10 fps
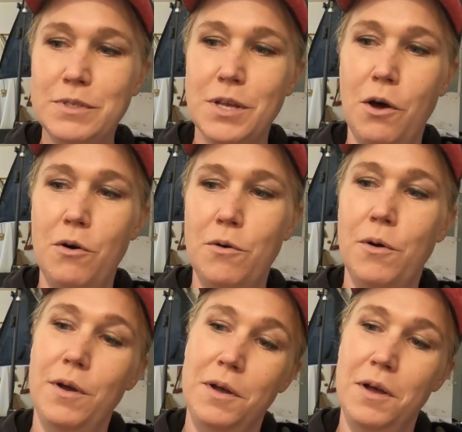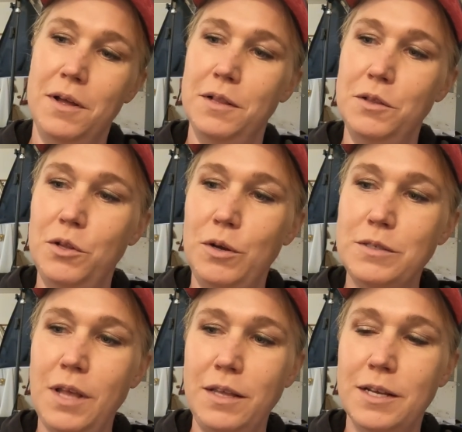So
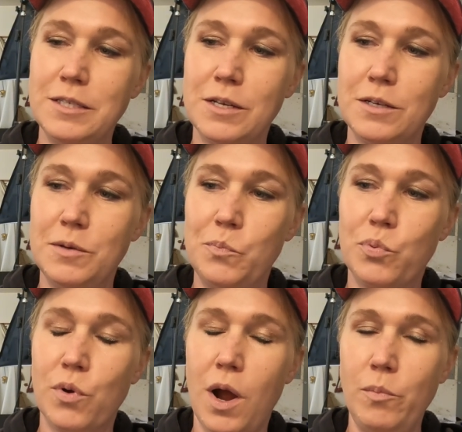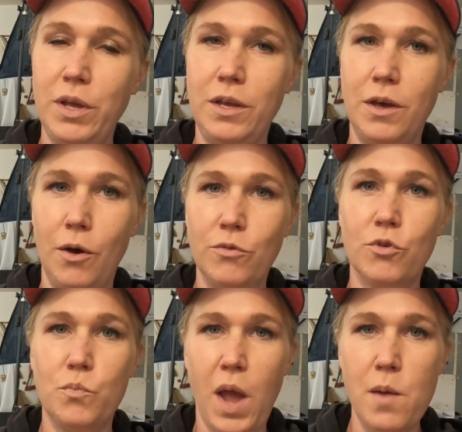looks like that's gonna probably go
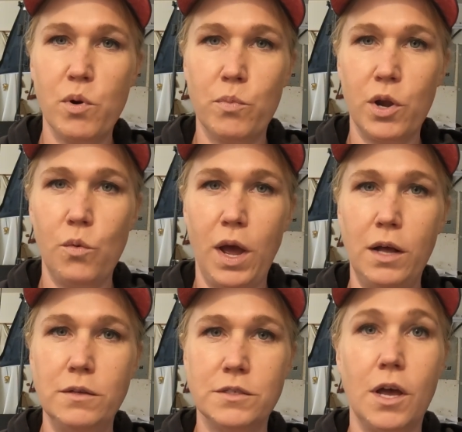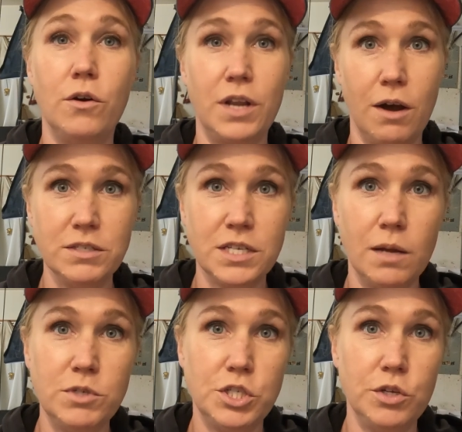through paper pretty well. So now it's
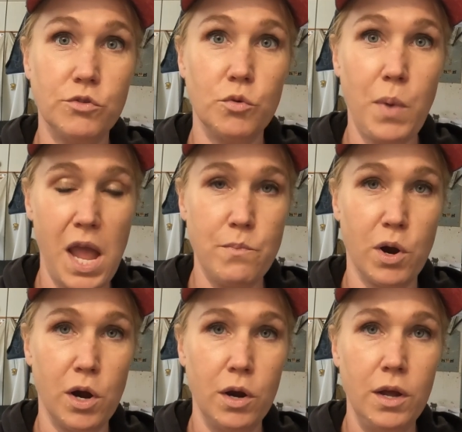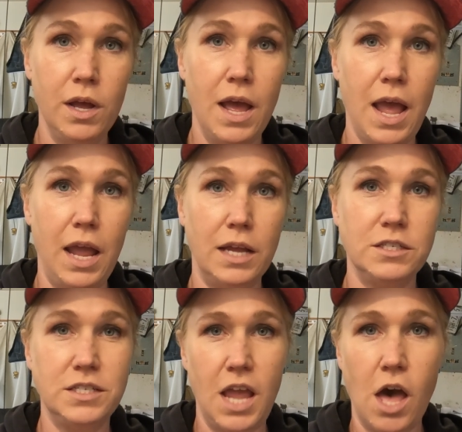time to shoot through paper and
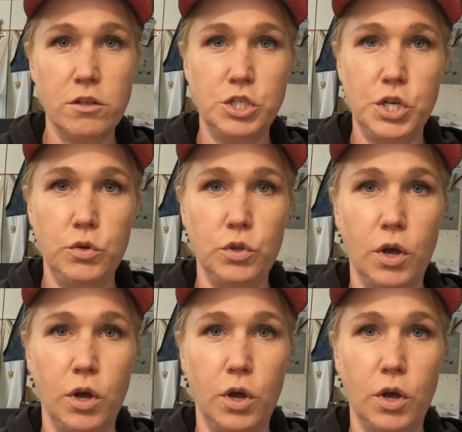see how the tune